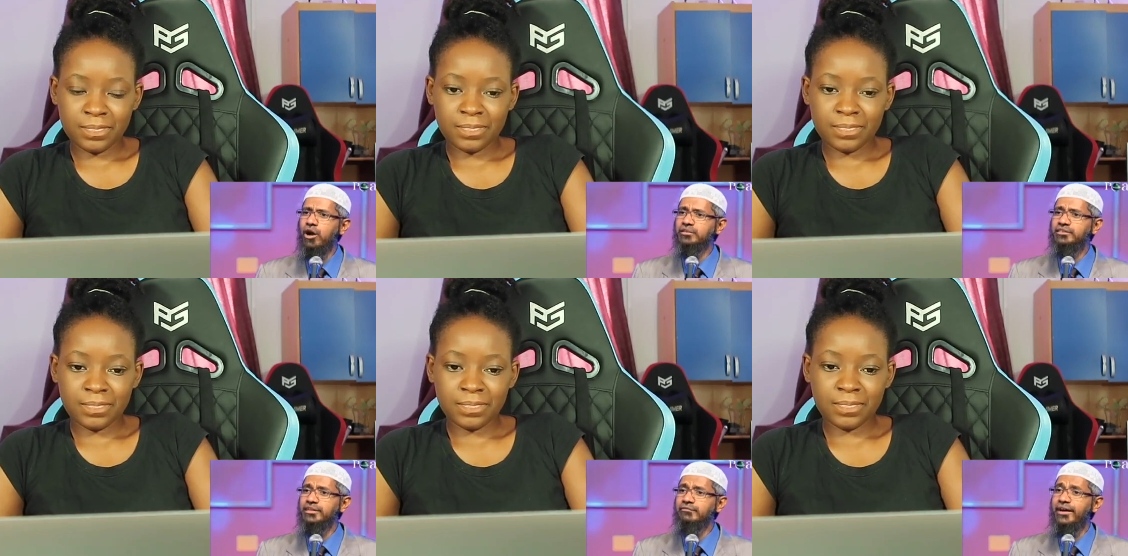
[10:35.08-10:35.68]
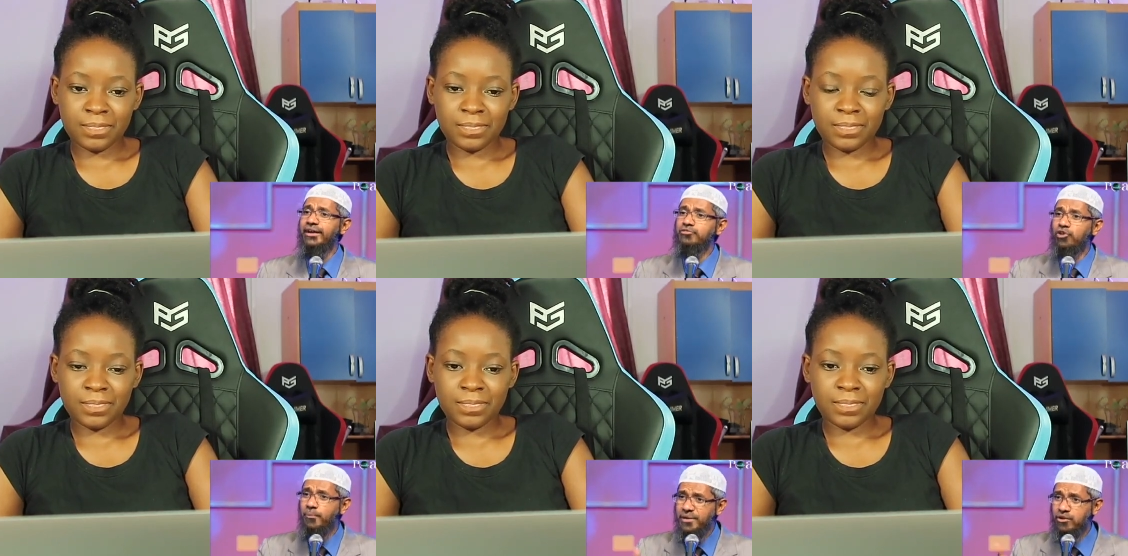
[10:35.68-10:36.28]
Speaker 1: wrong thing? Where is
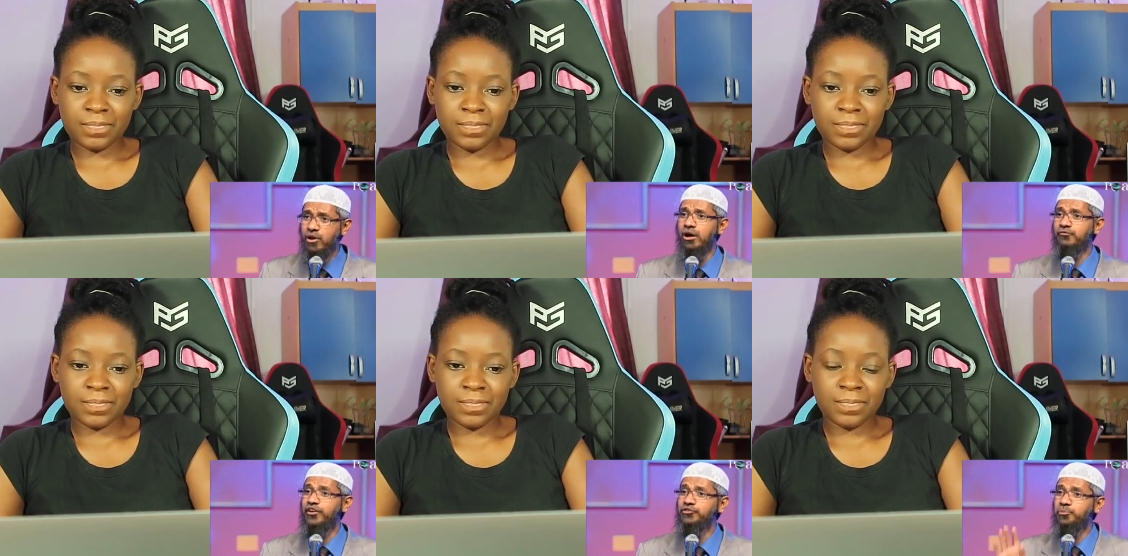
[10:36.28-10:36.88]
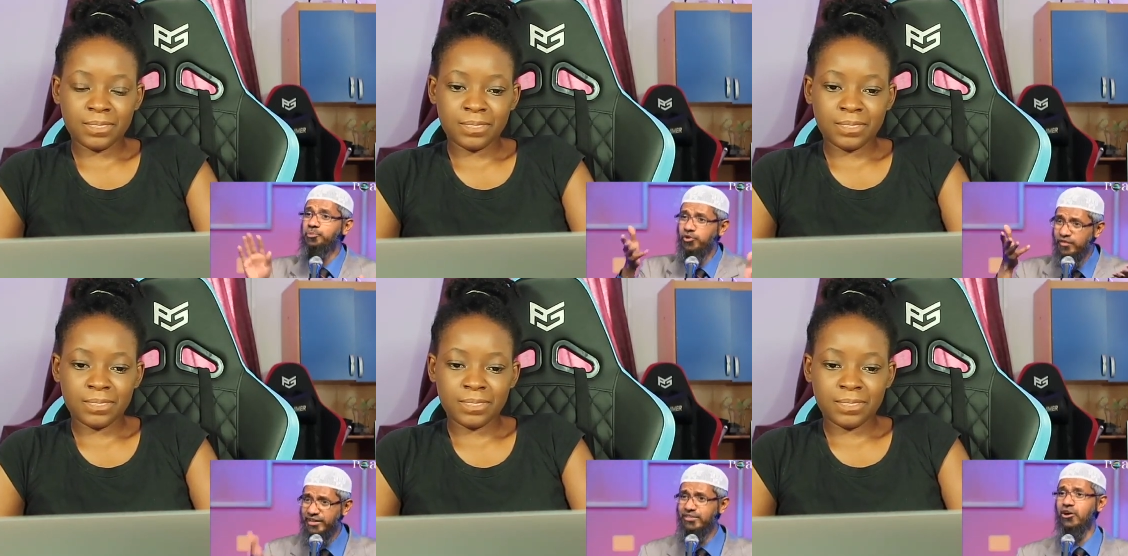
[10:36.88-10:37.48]
robbing wrong? First you
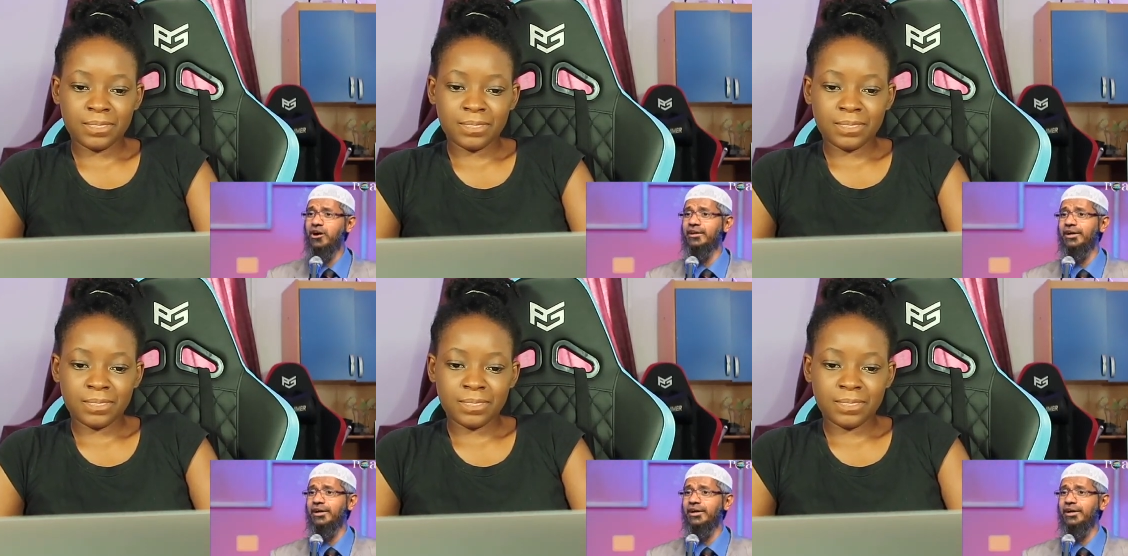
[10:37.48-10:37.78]
prove it is wrong,